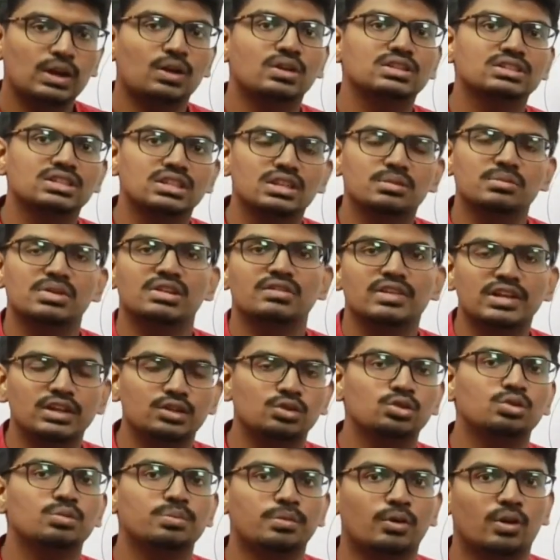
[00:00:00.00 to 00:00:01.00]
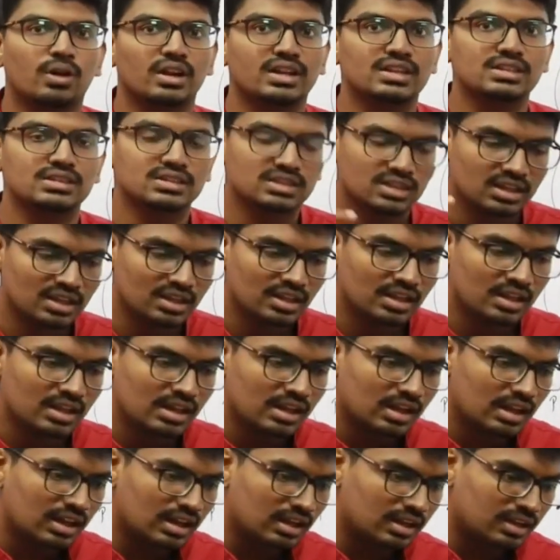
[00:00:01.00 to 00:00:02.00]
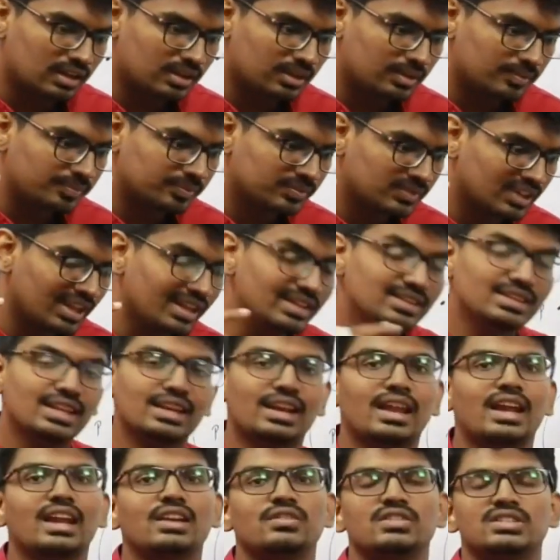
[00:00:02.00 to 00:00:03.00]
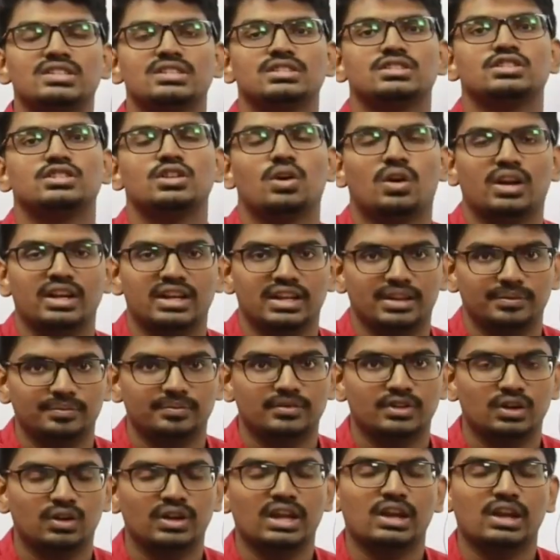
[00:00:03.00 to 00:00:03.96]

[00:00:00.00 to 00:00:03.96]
velocity between 2 points in the line which is joining,